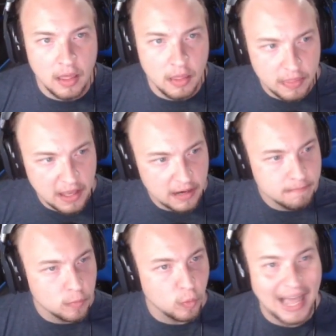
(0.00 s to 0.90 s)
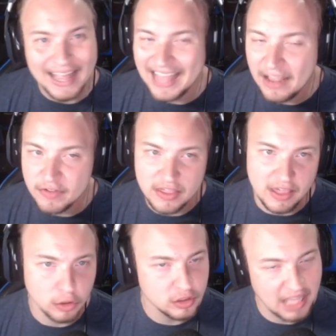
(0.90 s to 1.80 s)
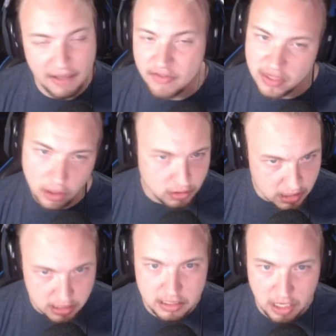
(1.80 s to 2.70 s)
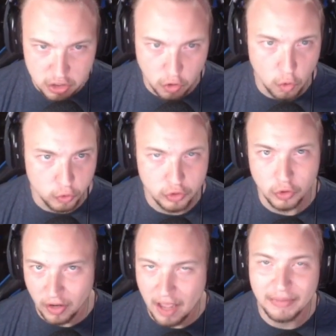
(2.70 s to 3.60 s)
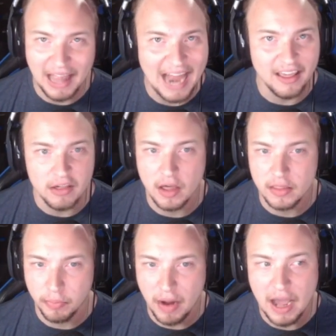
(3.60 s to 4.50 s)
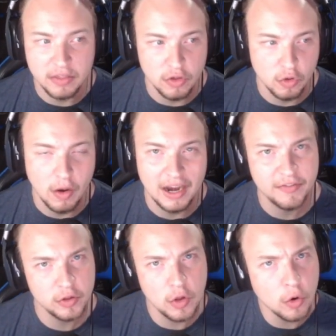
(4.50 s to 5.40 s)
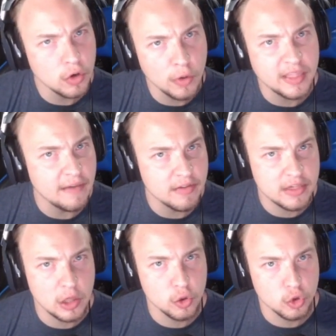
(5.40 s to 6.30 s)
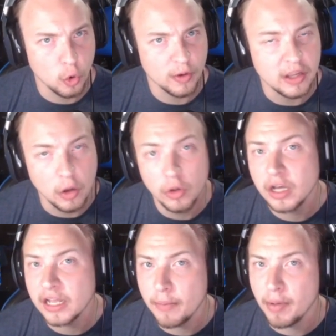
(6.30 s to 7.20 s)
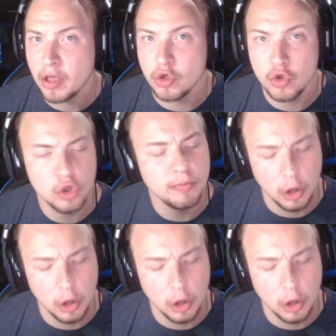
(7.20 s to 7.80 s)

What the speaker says: Then we got David Sills. David Sills is such a cool story. I'm glad he's on the practice squad. If you don't know David Sills' story, go look it up on YouTube.